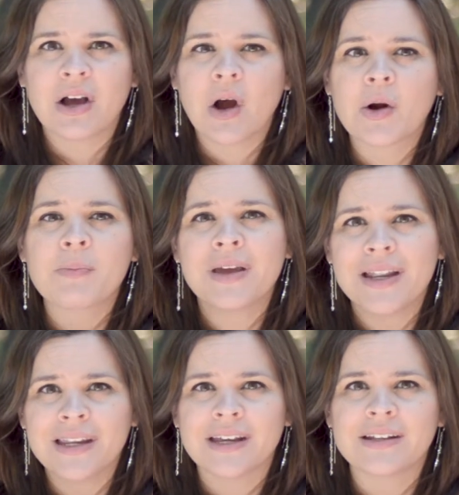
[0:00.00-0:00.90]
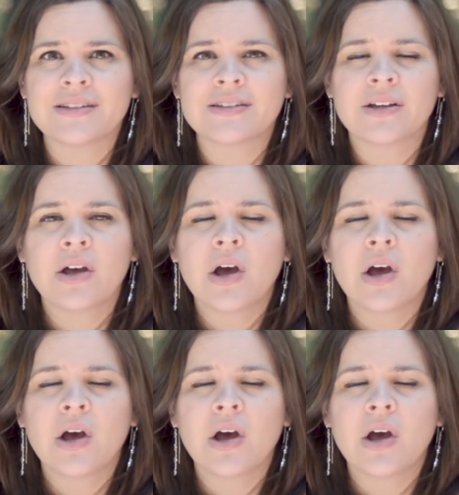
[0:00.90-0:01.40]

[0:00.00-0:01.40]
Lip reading: our opinions